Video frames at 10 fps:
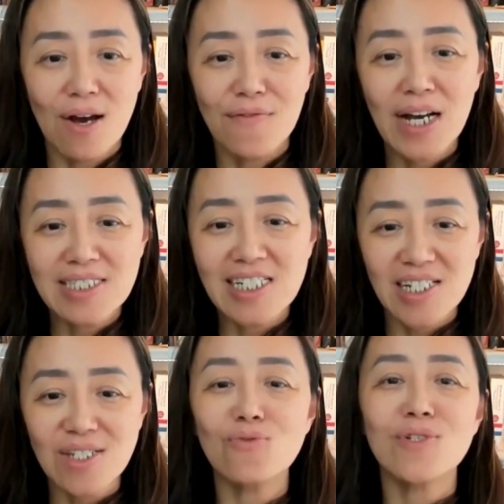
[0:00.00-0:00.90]
of
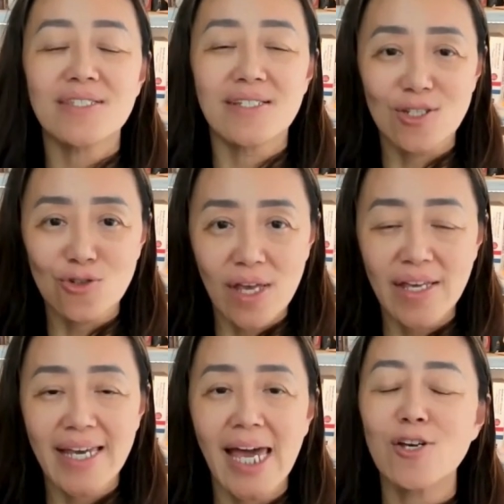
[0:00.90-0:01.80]
continuously to
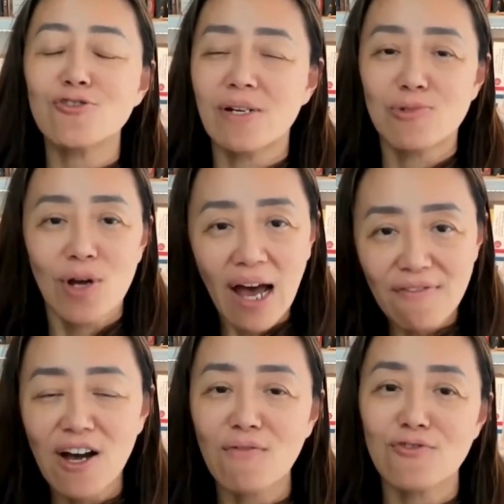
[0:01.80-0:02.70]
engage them, to
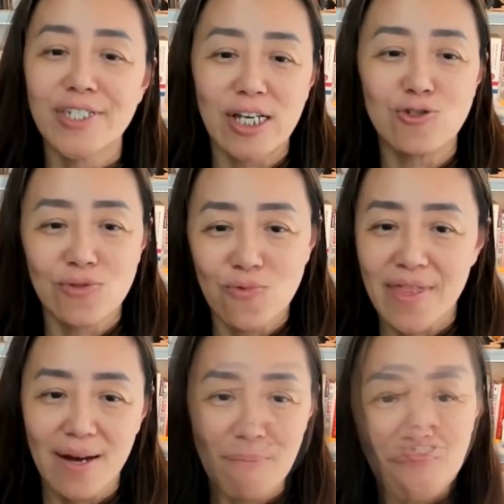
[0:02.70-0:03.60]
have conversation with them.